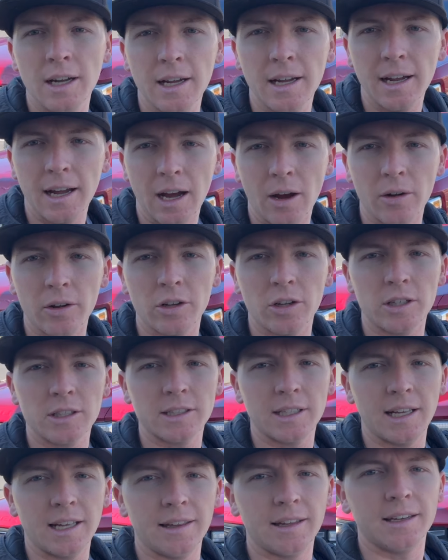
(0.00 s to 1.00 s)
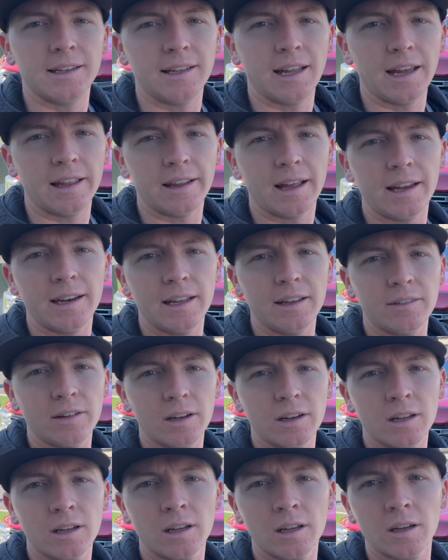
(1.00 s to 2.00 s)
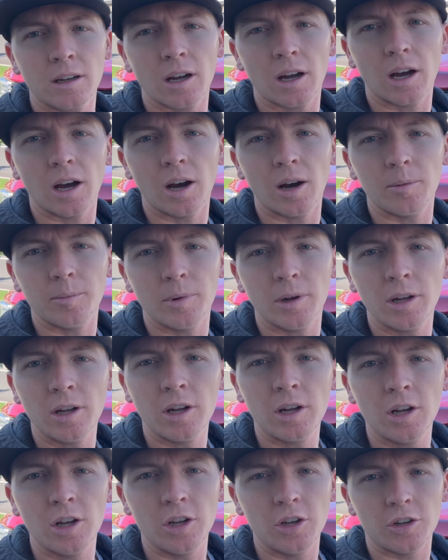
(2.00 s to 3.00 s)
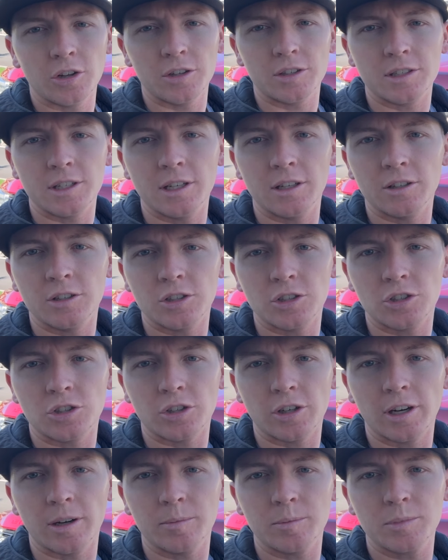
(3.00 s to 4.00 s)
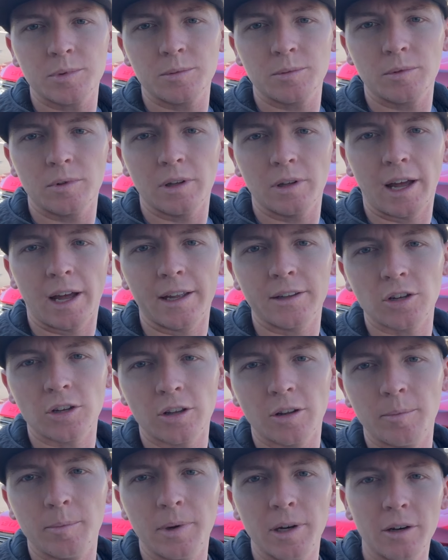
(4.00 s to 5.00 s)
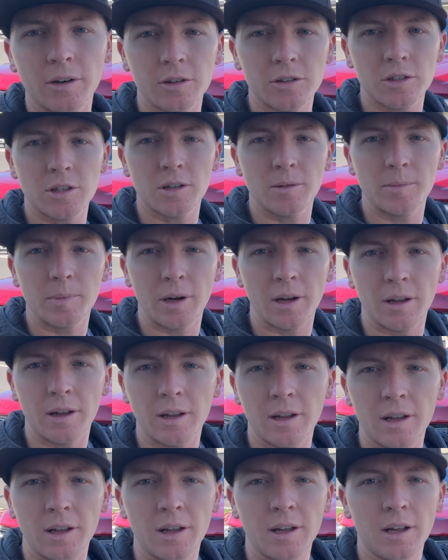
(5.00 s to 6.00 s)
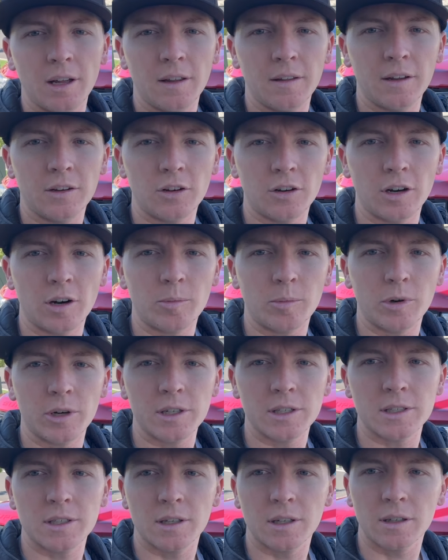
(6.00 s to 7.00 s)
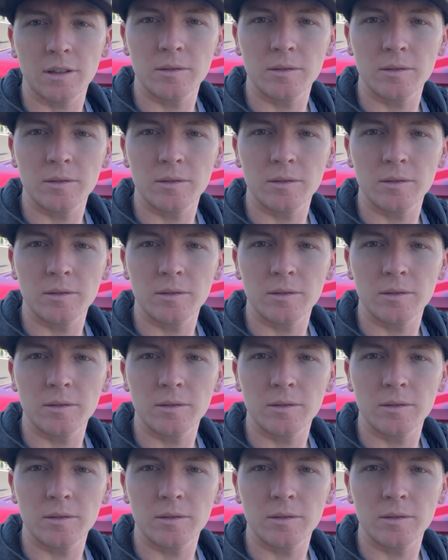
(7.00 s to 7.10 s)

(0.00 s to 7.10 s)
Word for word: how it looks in the daylight even. You can see the strip lights on the mirrors, but they turned out pretty sick.